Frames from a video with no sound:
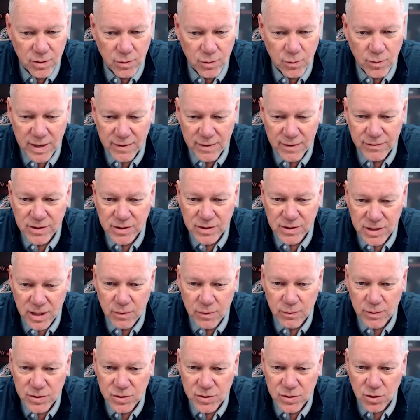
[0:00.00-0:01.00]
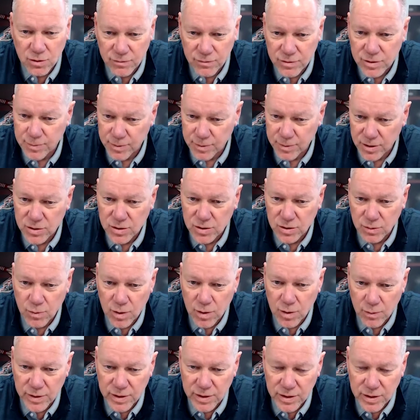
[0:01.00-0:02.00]
way of continuing service because of
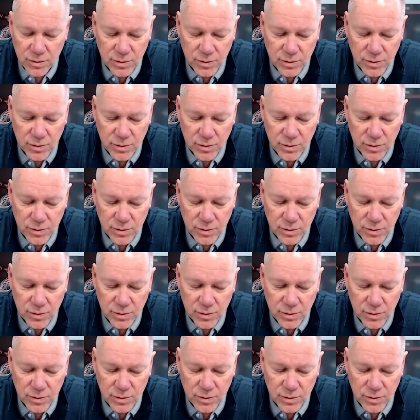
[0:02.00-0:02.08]
what we do